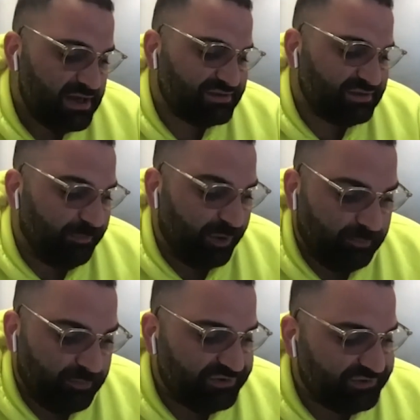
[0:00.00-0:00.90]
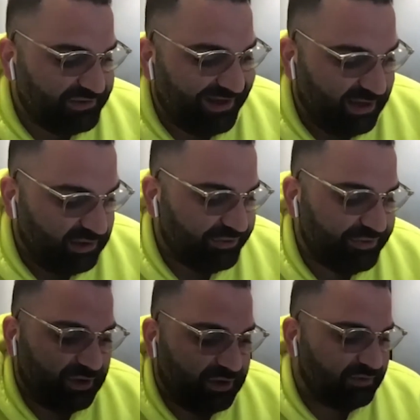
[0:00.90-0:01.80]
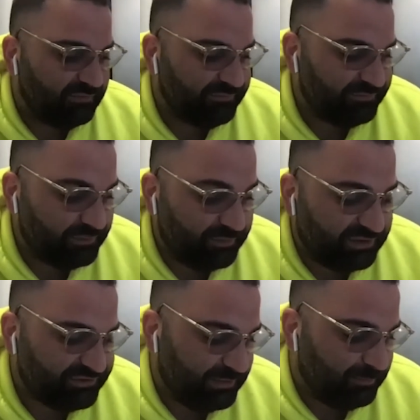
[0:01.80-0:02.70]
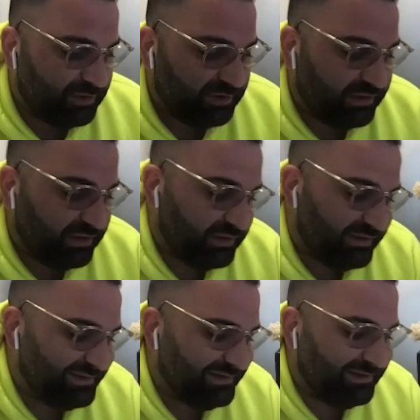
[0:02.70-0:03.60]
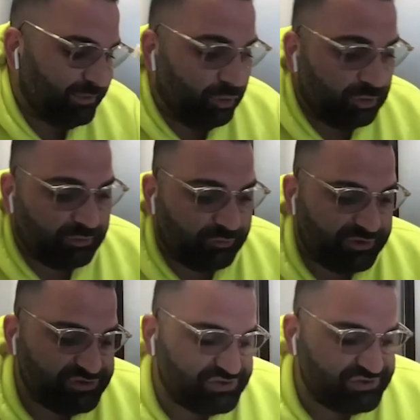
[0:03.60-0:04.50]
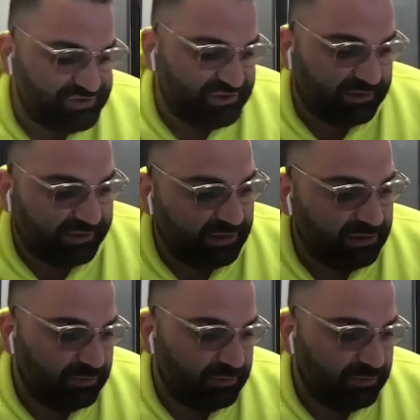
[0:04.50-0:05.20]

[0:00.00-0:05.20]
some numbers in the health of the real estate market in the Oak Ridges area,